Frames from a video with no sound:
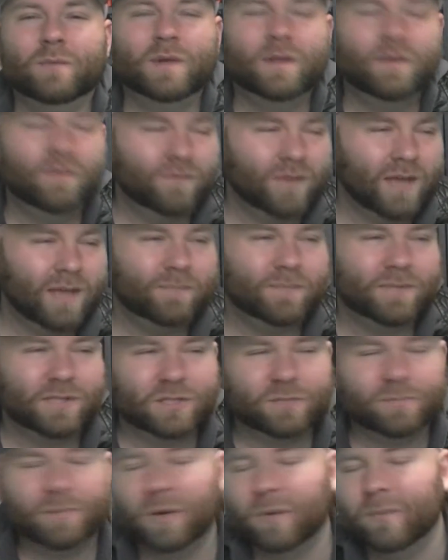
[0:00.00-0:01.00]
When you vape the
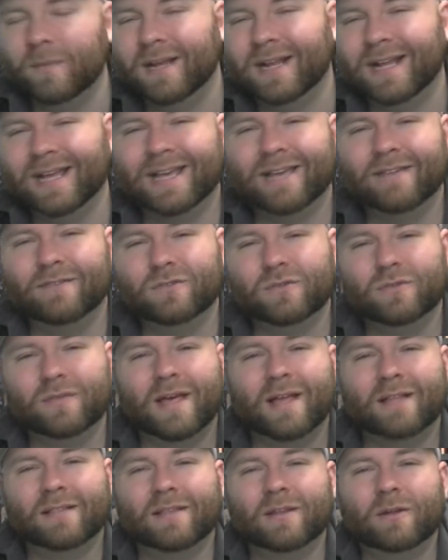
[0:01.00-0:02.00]
spearmint, it gives you
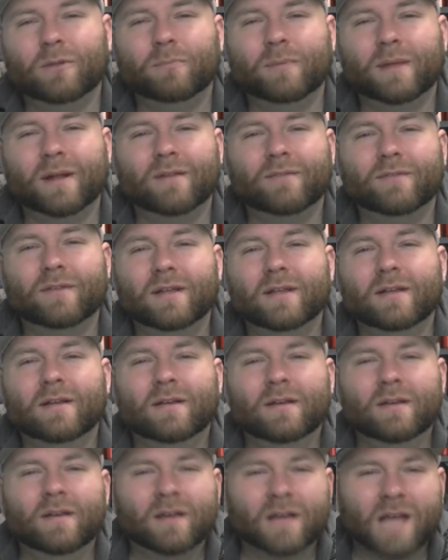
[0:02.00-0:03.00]
that little bit of
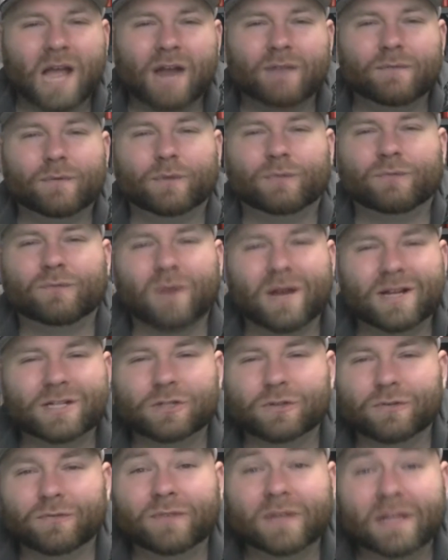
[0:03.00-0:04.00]
kind of a
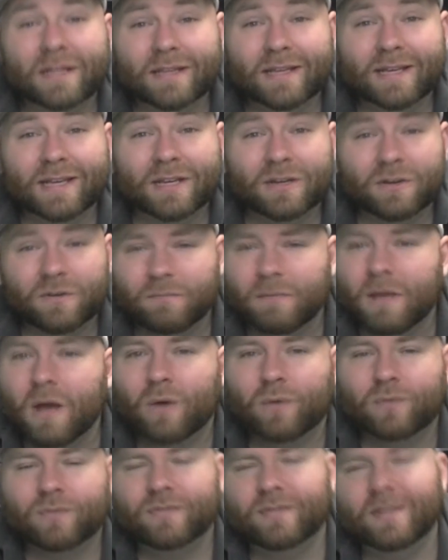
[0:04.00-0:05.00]
fresher feeling in your
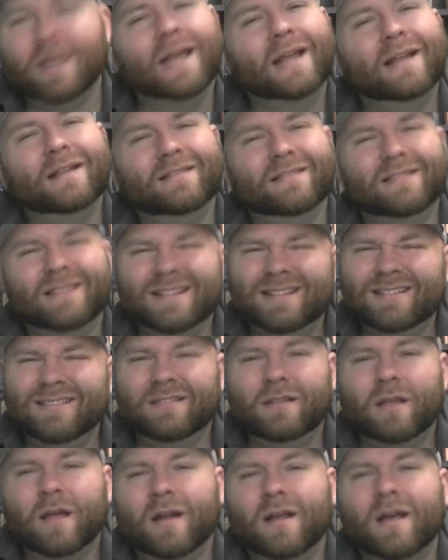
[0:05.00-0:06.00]
mouth than a
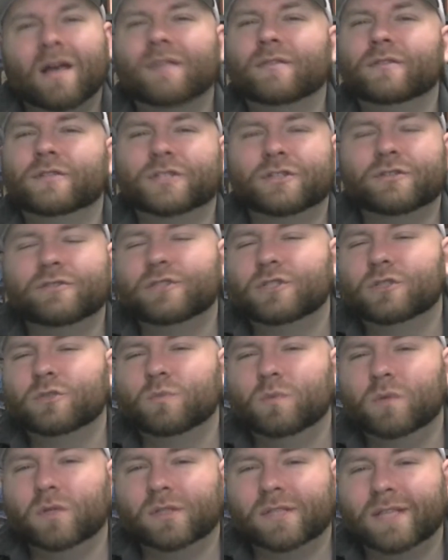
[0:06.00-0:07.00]
lot of other
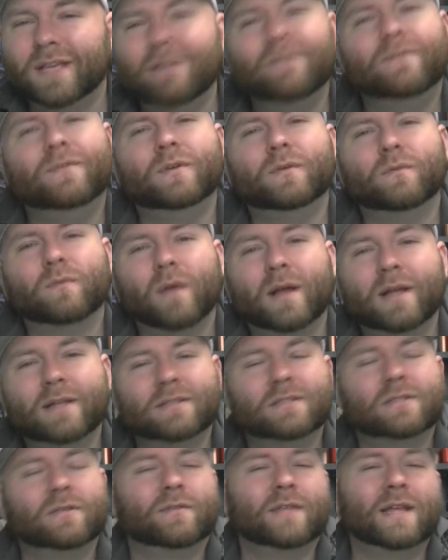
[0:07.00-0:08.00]
juices will give you,
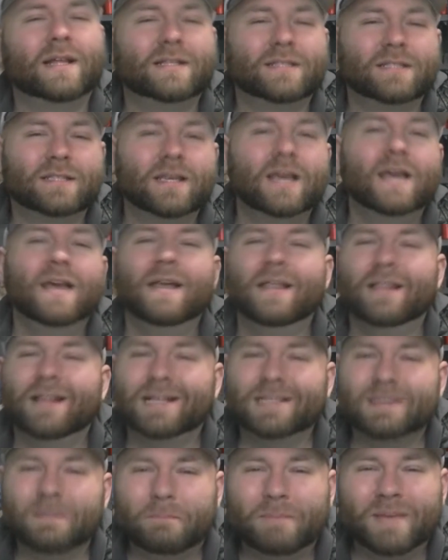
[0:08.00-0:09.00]
right? So that's
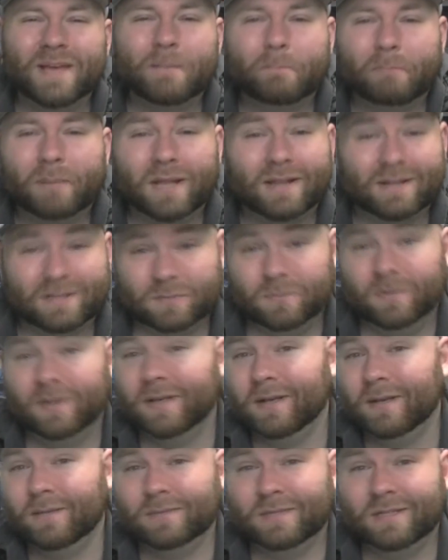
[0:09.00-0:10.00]
a big plus when
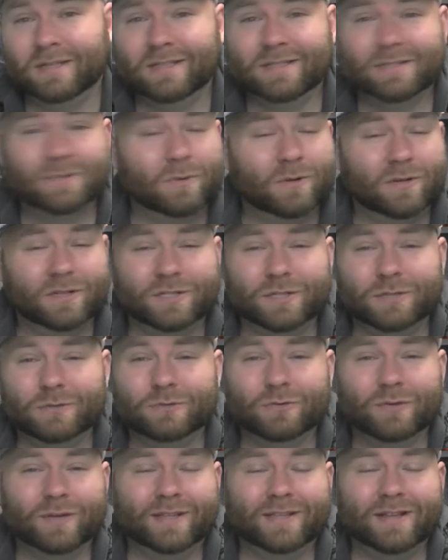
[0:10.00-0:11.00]
it comes to this sort of
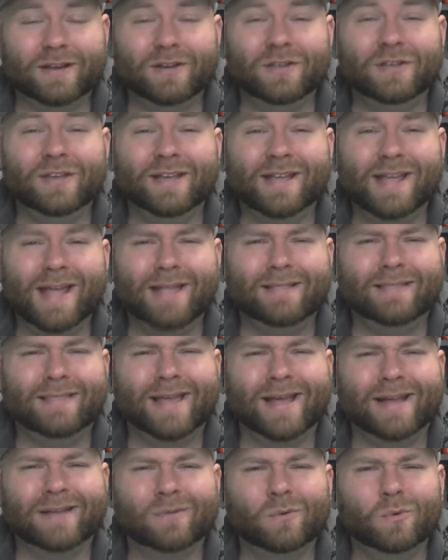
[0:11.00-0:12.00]
juice right there. You get
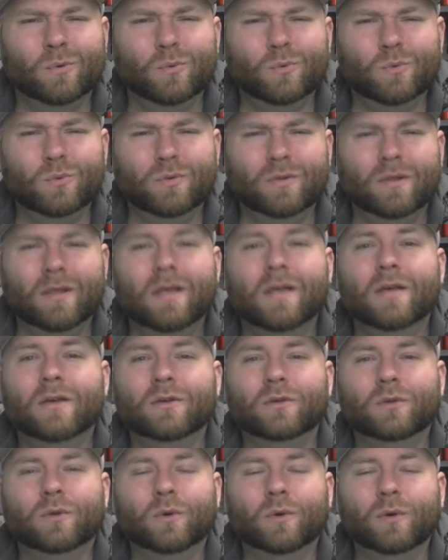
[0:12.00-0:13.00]
that cool,
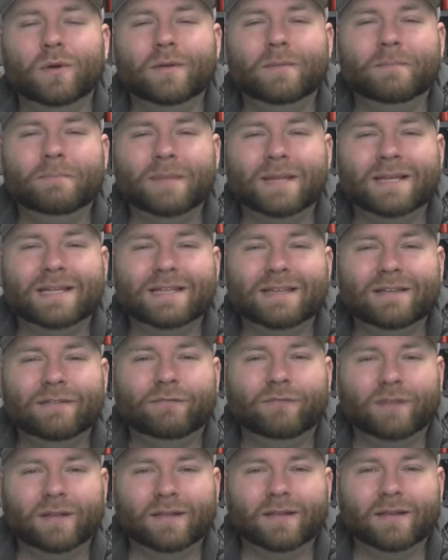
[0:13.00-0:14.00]
good, minty
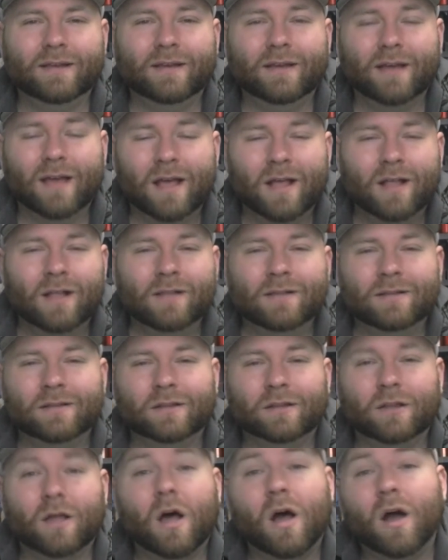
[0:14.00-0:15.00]
feeling
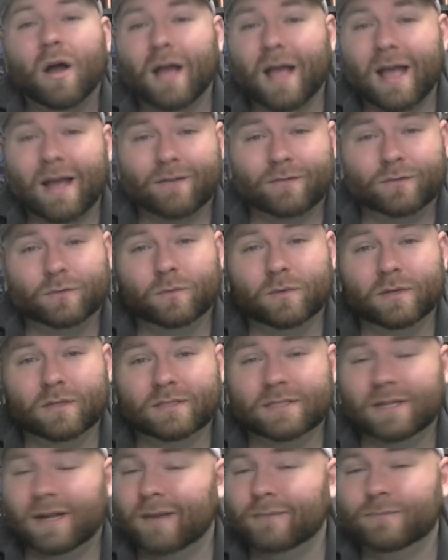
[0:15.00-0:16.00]
long
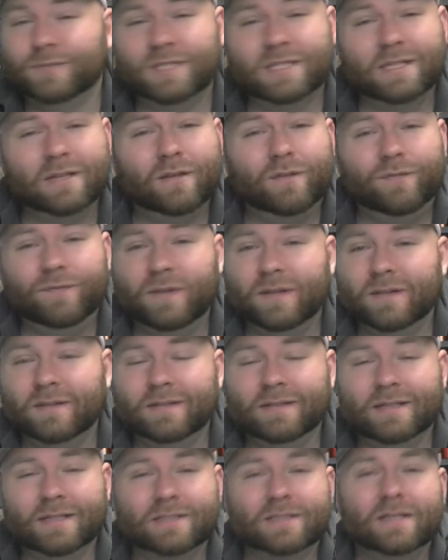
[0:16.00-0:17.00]
afterwards, and I'm still
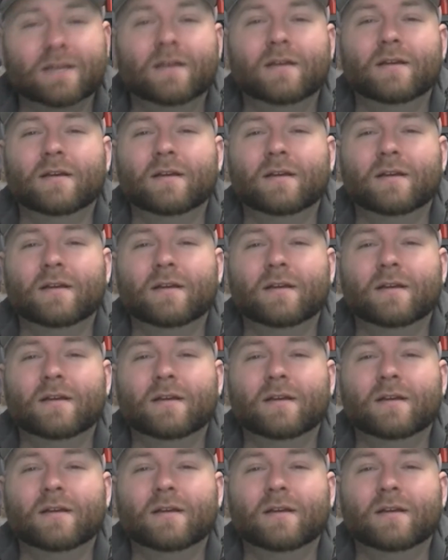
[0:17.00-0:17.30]
feeling this.